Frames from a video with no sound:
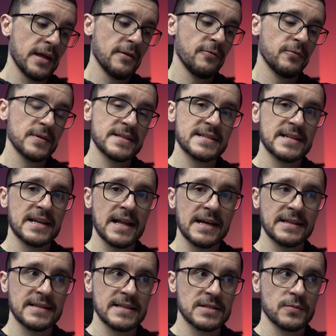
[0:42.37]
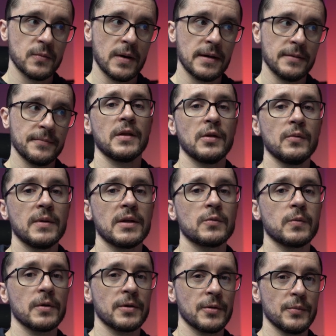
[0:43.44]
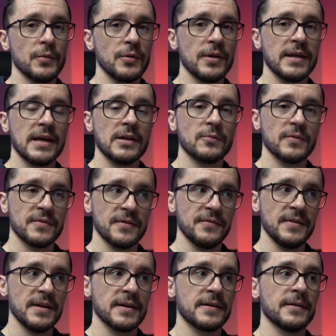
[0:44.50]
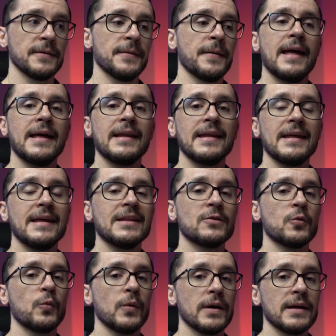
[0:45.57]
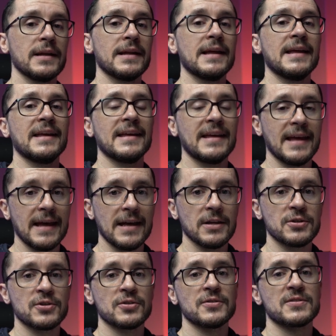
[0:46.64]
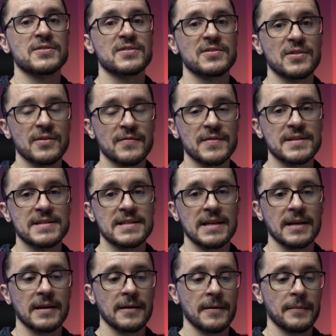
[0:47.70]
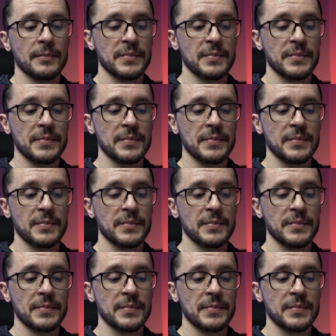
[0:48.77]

If we select this one, the unit will communicate with the vehicle and it will engage the servicing